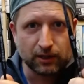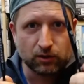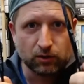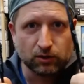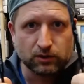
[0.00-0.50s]

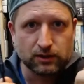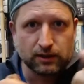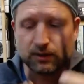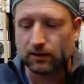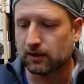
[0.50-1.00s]
tools
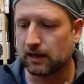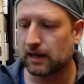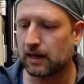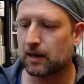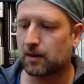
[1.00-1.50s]
here,
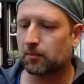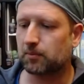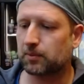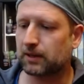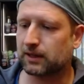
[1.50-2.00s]

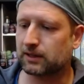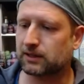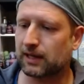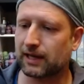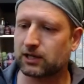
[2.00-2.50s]
but it's
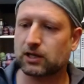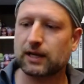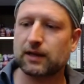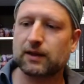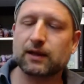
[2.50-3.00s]
actually
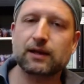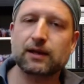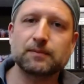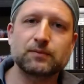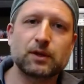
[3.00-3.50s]
the
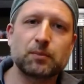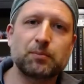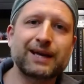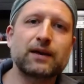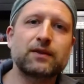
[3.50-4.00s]

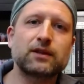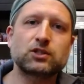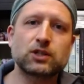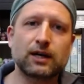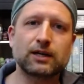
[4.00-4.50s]
bigger the
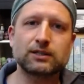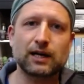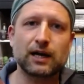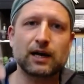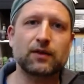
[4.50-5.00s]
chunks
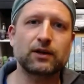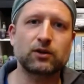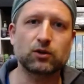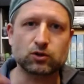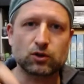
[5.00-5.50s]
are that you
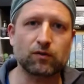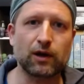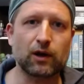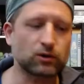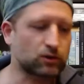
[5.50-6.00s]
shovel
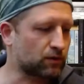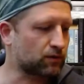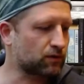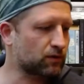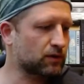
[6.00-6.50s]
out
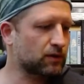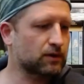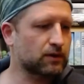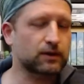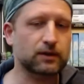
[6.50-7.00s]
of
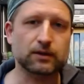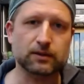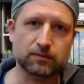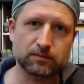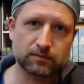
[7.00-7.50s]
the
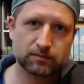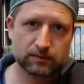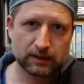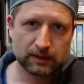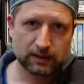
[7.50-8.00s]

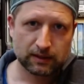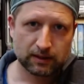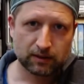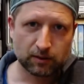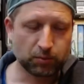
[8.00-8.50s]

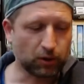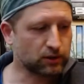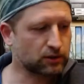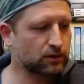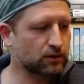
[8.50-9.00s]
pot